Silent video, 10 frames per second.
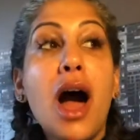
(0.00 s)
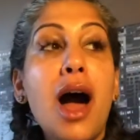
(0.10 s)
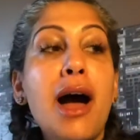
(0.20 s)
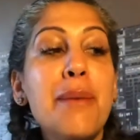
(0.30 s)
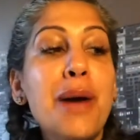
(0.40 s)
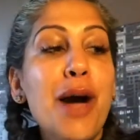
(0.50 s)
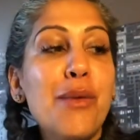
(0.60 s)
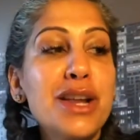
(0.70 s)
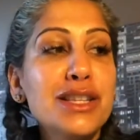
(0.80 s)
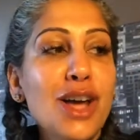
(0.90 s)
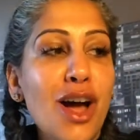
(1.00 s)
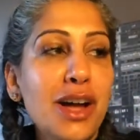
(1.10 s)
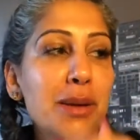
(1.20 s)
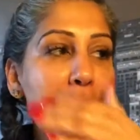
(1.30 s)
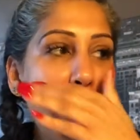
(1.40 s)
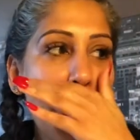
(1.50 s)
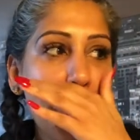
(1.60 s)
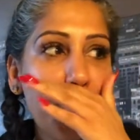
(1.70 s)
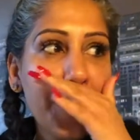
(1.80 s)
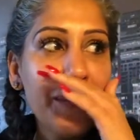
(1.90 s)
I want to talk
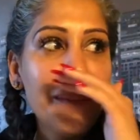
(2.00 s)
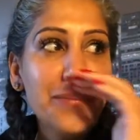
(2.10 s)
about